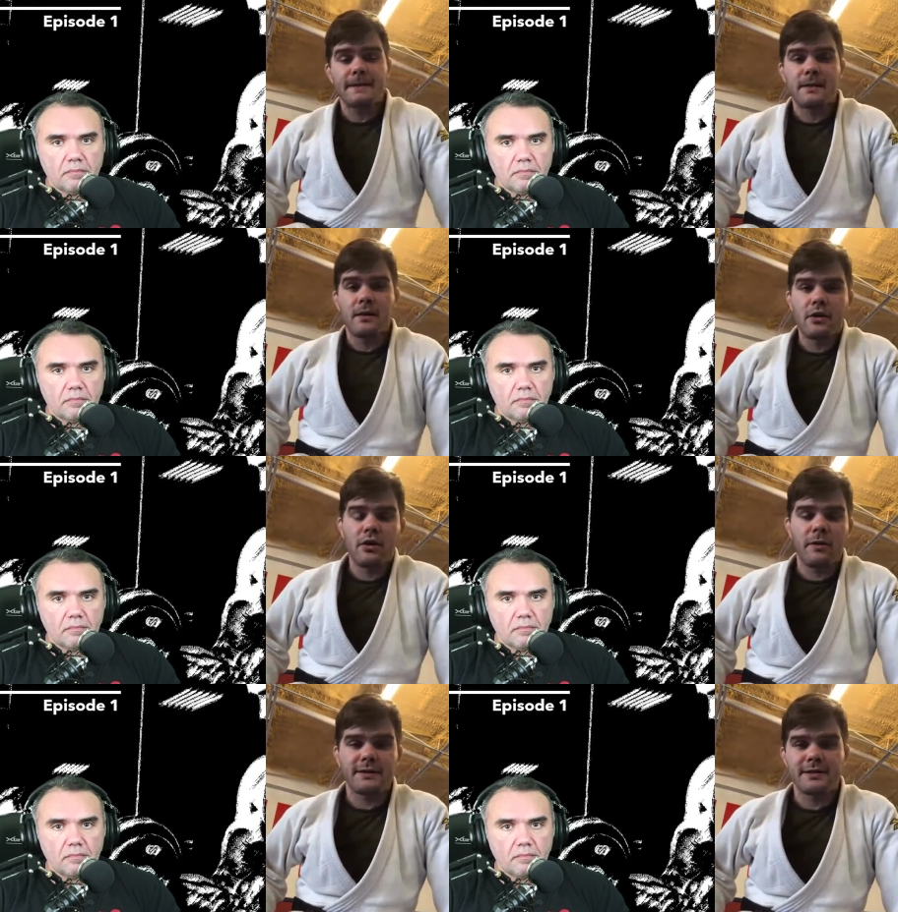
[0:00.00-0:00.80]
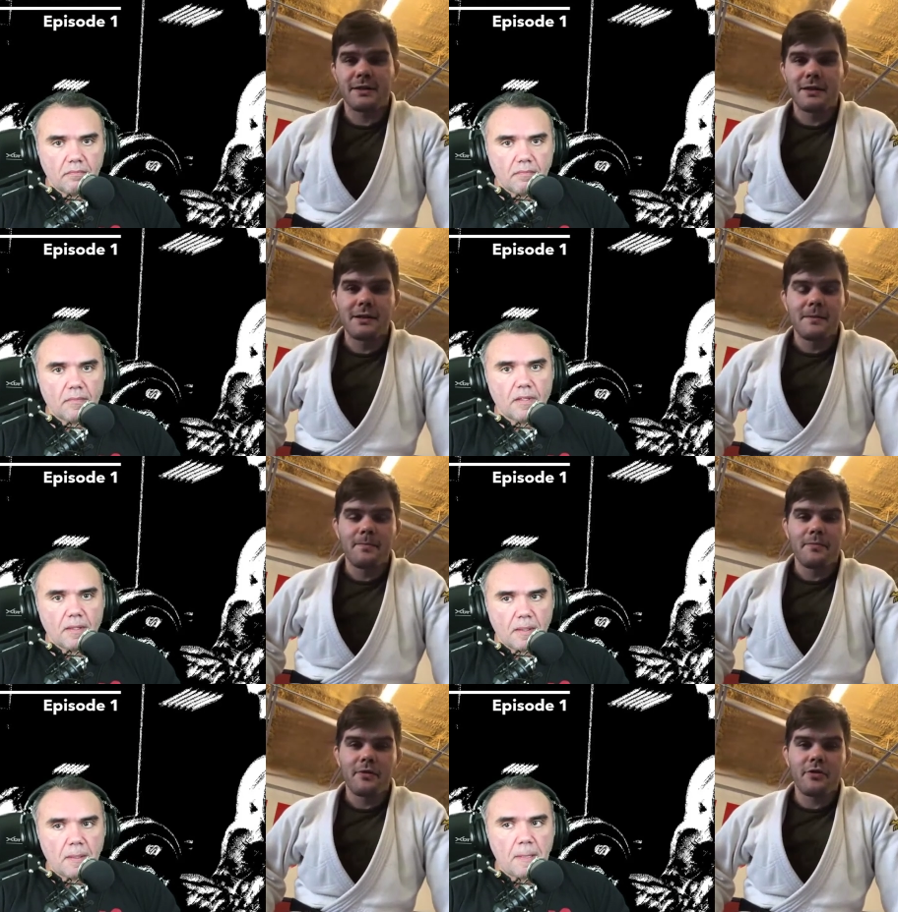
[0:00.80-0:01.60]
Speaker 1: You know, it's
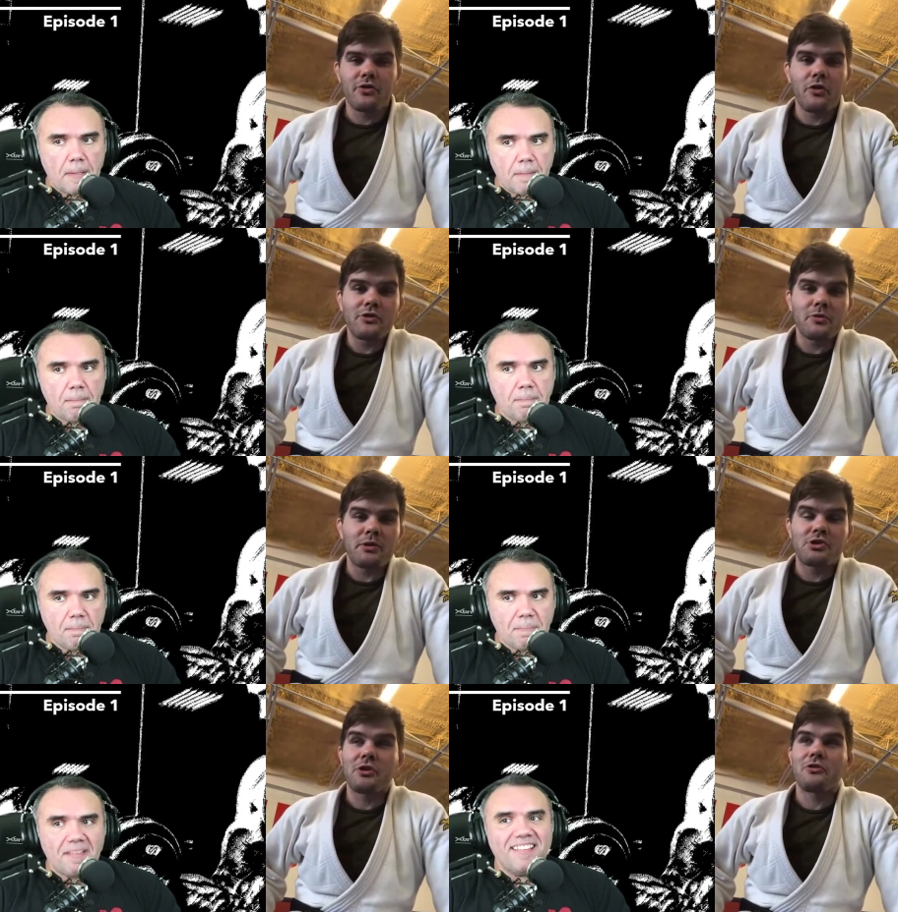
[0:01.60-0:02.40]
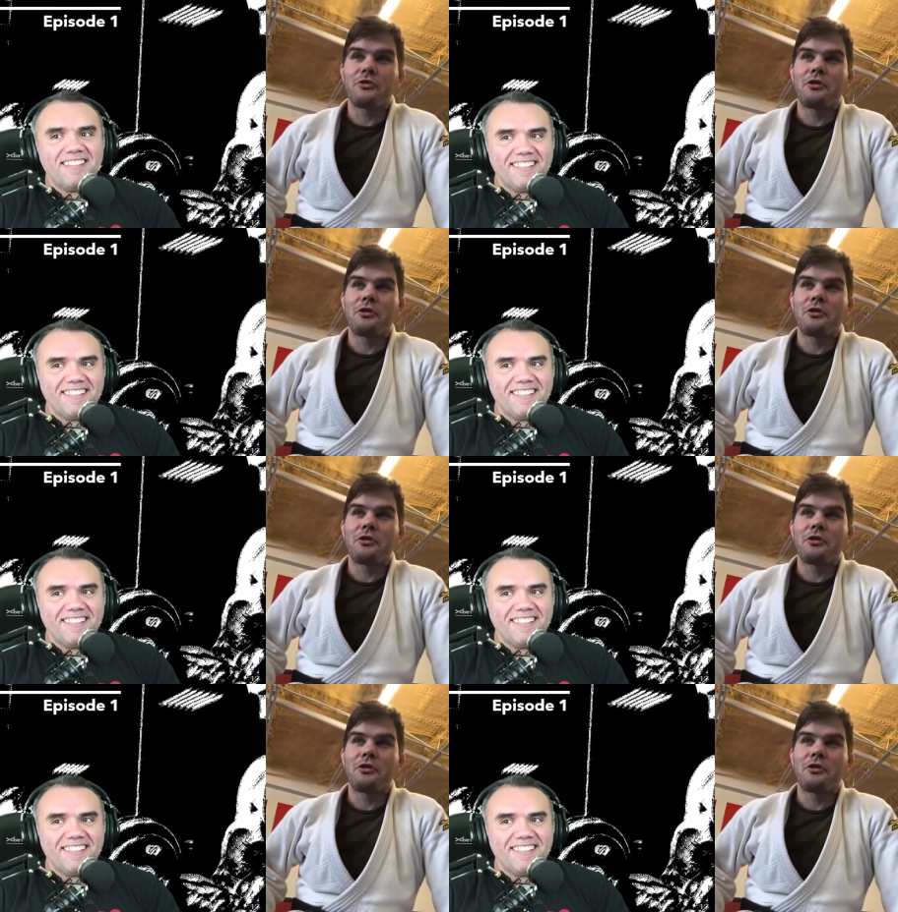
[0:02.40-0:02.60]
there's only so much you can do with your,